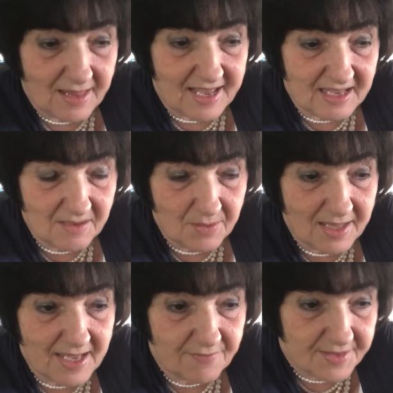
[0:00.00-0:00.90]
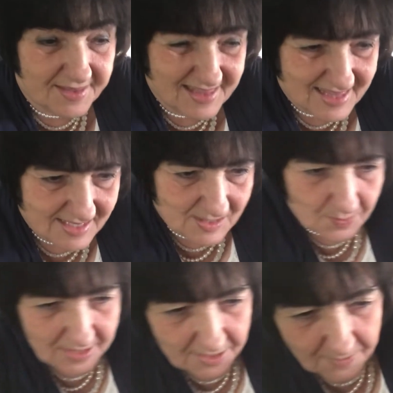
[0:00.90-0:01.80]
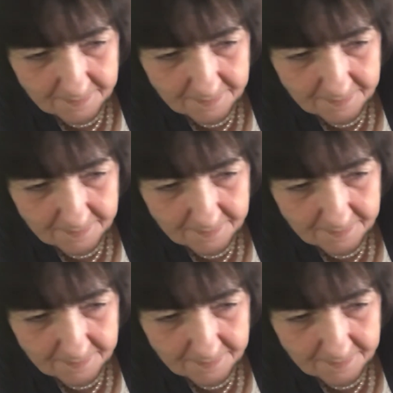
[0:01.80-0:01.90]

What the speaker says: I have this one here.